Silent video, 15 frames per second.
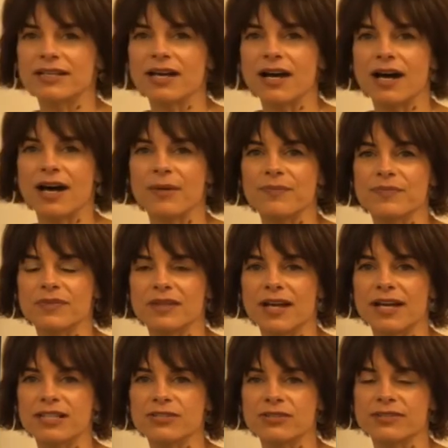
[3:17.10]

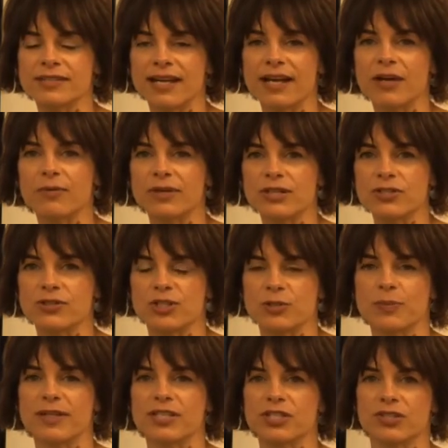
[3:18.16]
I say I want to search
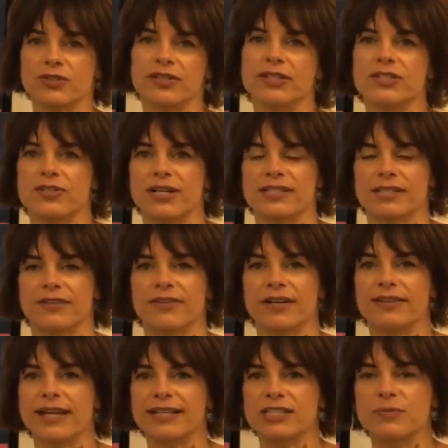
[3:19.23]
by street address. I
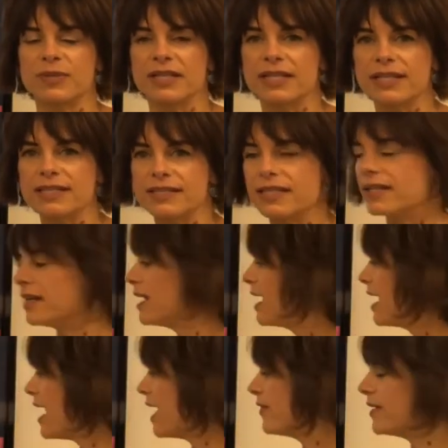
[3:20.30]
find that to be easy.
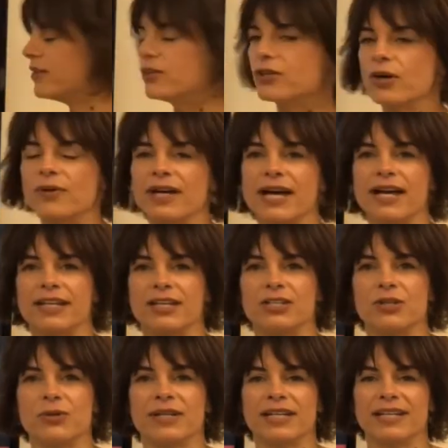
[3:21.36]
And then you go ahead and
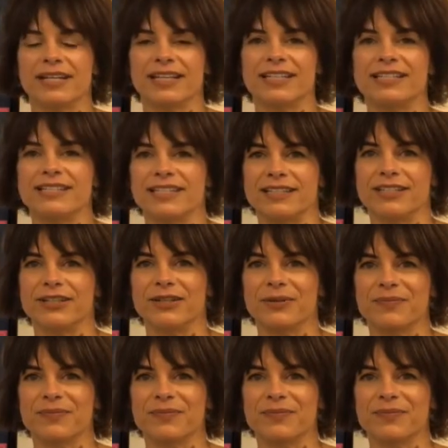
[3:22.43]
you hit continue.